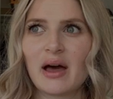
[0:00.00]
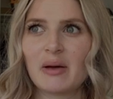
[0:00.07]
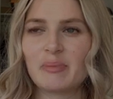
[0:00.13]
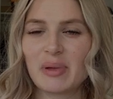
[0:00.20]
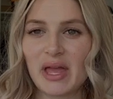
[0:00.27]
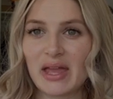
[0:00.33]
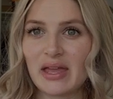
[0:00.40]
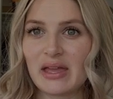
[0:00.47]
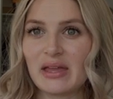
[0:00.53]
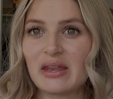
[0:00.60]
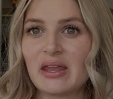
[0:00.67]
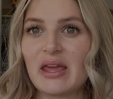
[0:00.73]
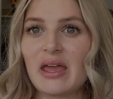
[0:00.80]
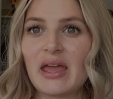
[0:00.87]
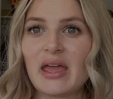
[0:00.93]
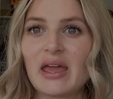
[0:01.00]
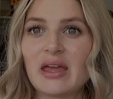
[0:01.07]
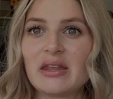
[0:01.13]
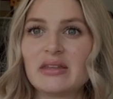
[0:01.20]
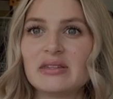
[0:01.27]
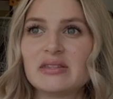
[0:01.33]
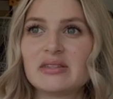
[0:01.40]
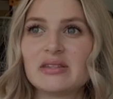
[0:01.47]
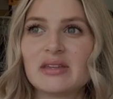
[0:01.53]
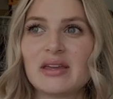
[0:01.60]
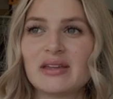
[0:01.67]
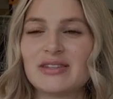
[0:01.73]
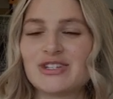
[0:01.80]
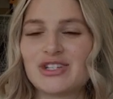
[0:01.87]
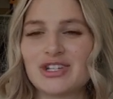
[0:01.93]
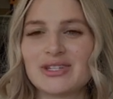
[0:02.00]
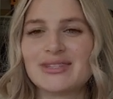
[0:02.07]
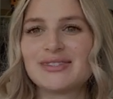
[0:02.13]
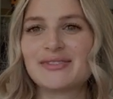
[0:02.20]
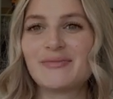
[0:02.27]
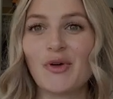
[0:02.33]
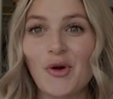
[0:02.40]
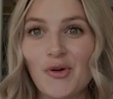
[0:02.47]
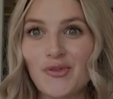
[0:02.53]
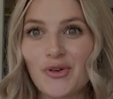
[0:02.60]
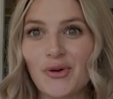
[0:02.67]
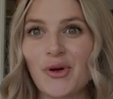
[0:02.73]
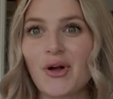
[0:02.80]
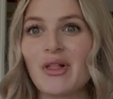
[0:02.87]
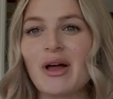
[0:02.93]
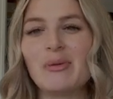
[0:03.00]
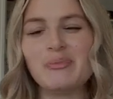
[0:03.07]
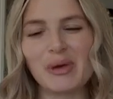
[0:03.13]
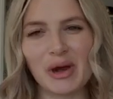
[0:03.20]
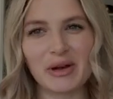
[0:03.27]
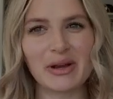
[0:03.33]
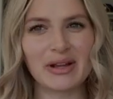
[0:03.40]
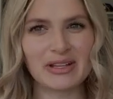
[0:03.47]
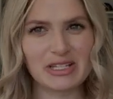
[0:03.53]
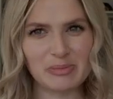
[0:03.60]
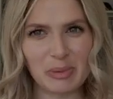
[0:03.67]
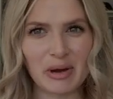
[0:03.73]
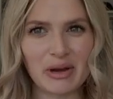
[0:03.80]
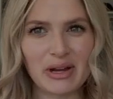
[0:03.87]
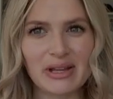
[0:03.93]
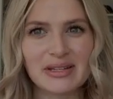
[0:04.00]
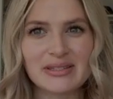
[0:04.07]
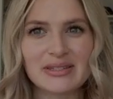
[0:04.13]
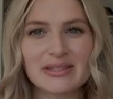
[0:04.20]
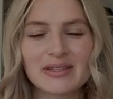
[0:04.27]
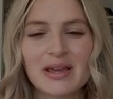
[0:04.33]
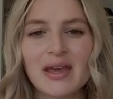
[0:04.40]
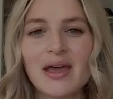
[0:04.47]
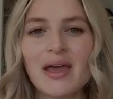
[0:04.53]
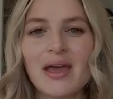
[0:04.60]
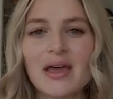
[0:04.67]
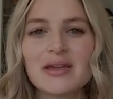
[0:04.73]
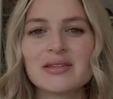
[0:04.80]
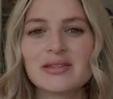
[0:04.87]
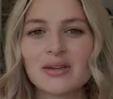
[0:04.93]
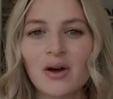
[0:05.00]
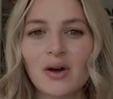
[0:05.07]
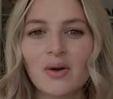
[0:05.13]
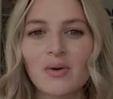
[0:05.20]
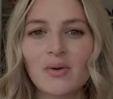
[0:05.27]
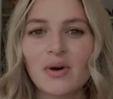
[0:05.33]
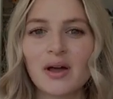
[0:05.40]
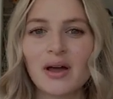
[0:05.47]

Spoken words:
pain, and it's just overall a better experience. So